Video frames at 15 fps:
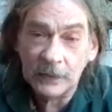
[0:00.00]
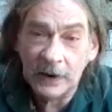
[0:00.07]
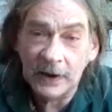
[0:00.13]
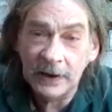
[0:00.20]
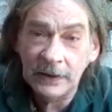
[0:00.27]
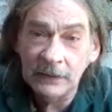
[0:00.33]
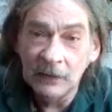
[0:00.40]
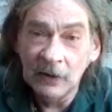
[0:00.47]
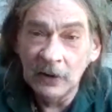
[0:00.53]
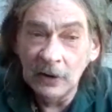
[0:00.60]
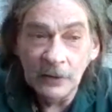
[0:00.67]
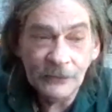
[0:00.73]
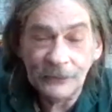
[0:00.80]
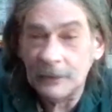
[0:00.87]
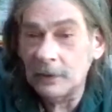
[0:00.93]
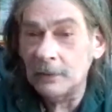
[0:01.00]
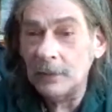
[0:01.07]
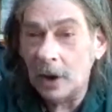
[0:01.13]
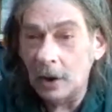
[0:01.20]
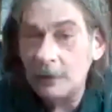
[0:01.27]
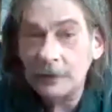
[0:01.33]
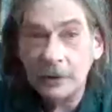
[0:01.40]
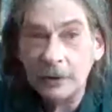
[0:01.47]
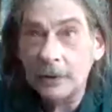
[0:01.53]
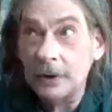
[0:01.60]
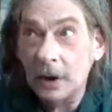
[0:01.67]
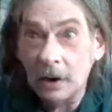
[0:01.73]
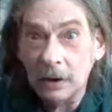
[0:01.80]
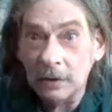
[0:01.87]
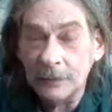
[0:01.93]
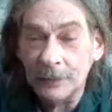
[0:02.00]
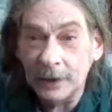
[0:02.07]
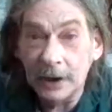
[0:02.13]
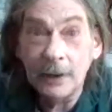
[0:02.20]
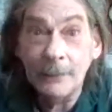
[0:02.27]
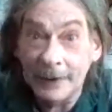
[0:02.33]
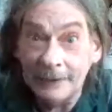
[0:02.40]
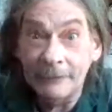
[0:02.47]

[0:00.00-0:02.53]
Okay, so Hohner and all of them,